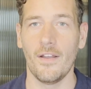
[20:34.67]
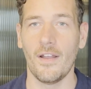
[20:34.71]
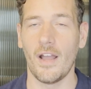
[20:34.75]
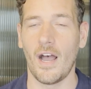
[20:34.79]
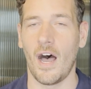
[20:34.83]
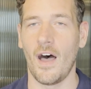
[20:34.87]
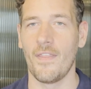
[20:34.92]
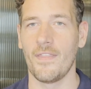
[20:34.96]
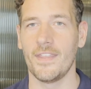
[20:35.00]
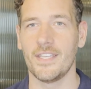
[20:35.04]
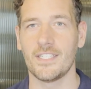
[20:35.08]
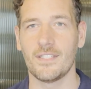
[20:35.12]

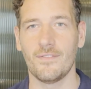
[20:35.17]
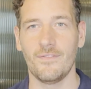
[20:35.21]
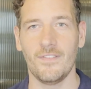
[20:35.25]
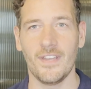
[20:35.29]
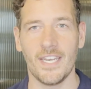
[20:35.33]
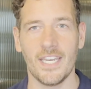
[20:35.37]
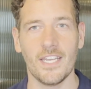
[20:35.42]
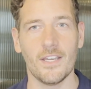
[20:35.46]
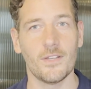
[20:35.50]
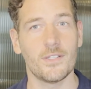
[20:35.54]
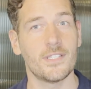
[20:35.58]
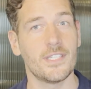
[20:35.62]
on this
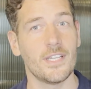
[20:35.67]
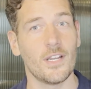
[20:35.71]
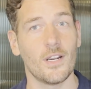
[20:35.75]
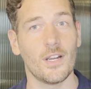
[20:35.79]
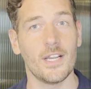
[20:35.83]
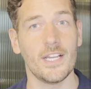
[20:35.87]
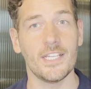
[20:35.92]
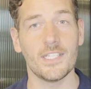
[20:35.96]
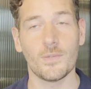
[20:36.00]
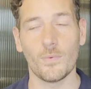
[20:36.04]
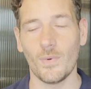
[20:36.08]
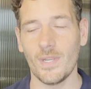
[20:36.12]
video
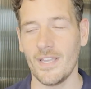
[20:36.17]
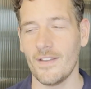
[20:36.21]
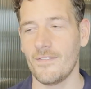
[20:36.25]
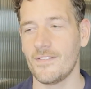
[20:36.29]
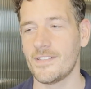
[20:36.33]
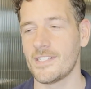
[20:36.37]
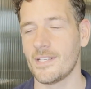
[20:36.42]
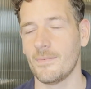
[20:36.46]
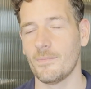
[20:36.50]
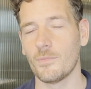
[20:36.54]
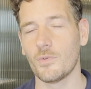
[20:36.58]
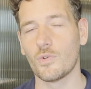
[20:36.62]
series, we have
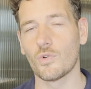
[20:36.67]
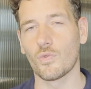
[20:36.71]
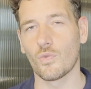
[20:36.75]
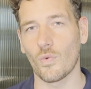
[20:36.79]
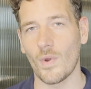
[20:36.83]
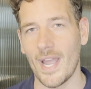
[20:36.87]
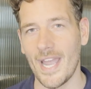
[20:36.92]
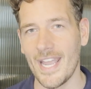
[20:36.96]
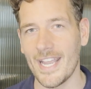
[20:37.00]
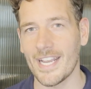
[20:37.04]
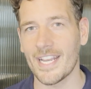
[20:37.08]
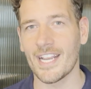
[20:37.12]
some
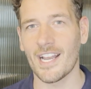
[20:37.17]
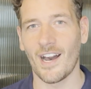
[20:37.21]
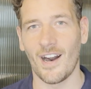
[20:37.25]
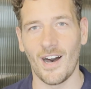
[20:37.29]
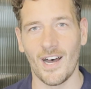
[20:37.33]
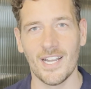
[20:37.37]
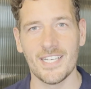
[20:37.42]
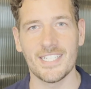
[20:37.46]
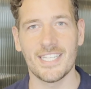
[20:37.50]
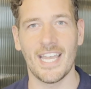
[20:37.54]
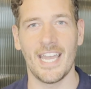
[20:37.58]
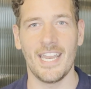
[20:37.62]
great
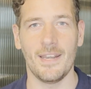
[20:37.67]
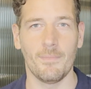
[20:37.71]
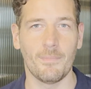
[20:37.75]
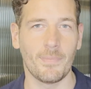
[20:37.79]
content